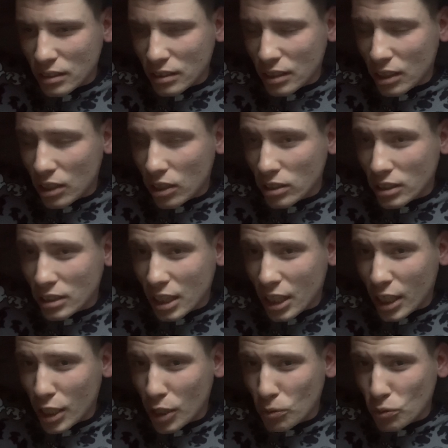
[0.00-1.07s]
there's
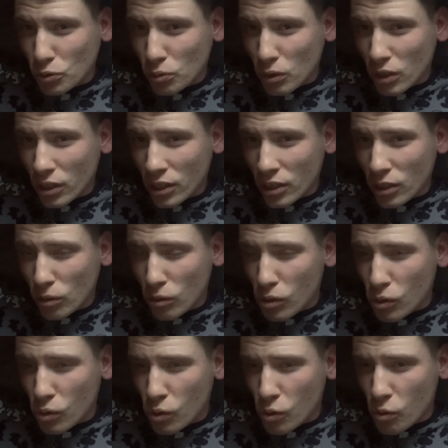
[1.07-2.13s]
times where,
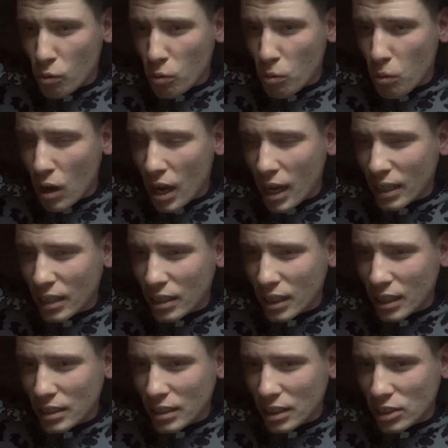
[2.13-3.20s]
oh, why
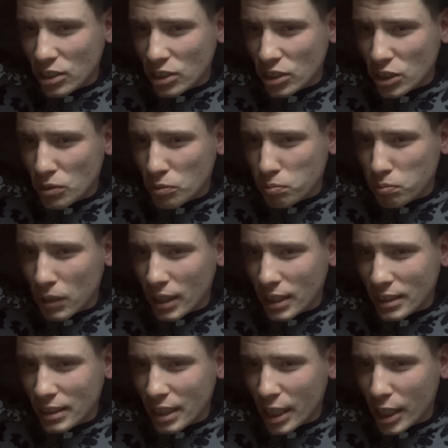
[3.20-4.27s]
can't I just
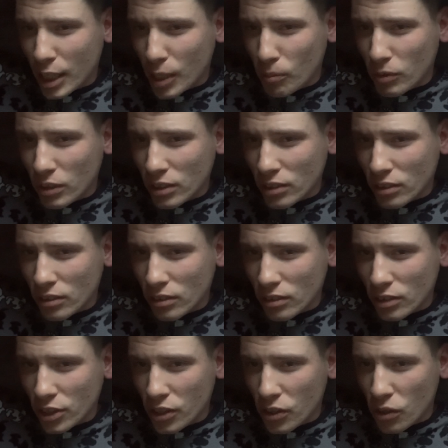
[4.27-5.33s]
spend time with,
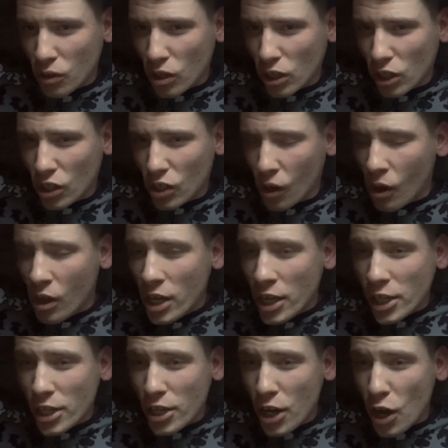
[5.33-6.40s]
you know, a girl?
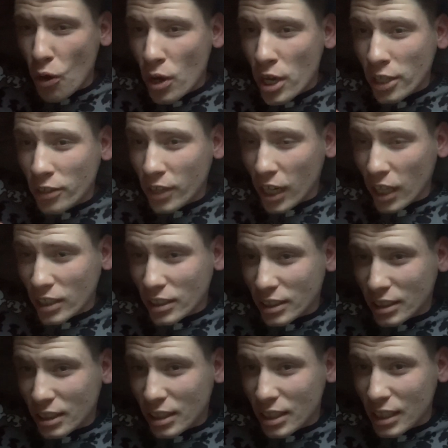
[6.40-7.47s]
You know,
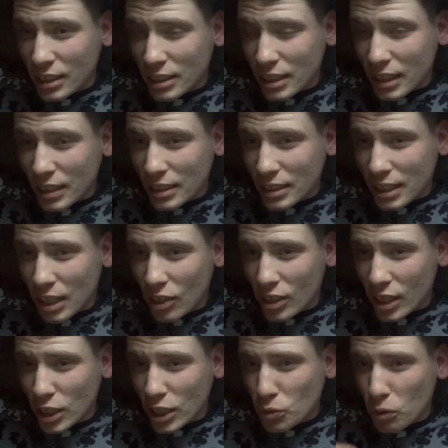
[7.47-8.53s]
there's these things
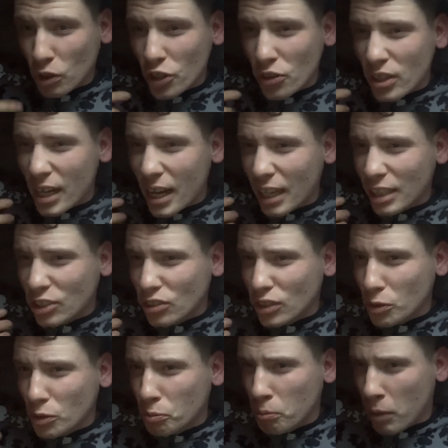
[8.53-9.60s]
nowadays where you can
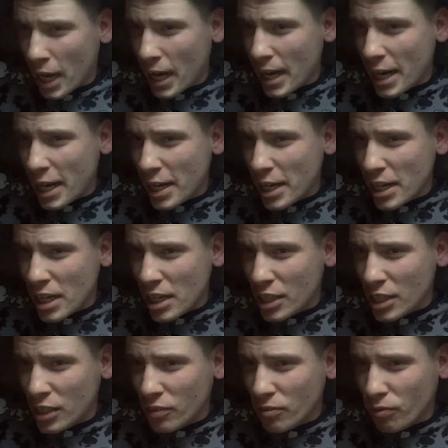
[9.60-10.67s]
actually pay
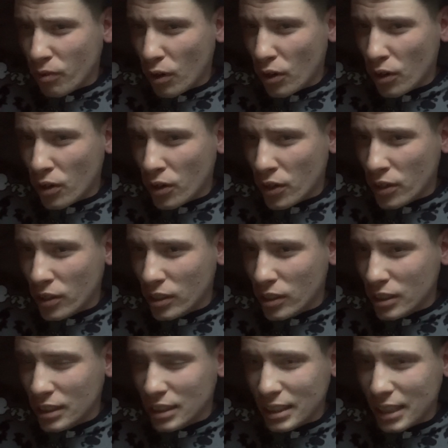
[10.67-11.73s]
for
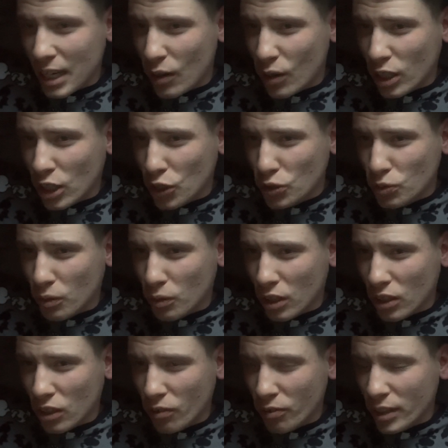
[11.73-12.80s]
to see how it goes for a
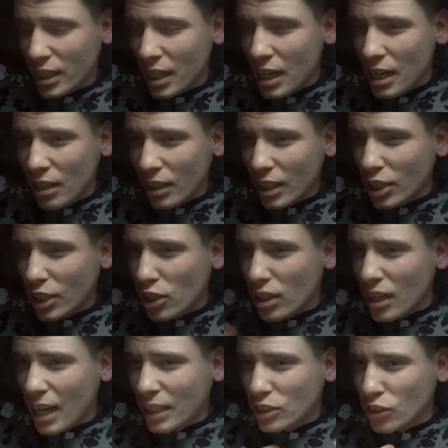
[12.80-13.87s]
girlfriend. Like you
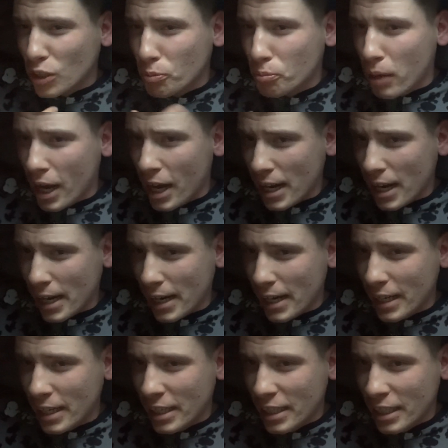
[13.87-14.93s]
could actually
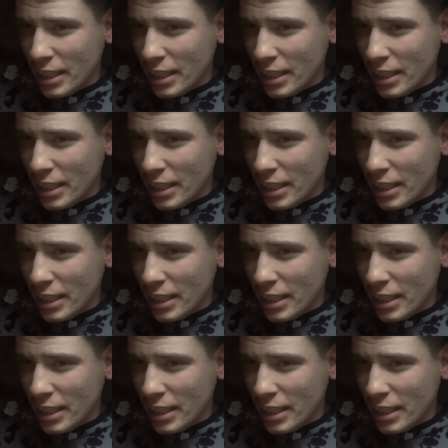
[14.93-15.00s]
pay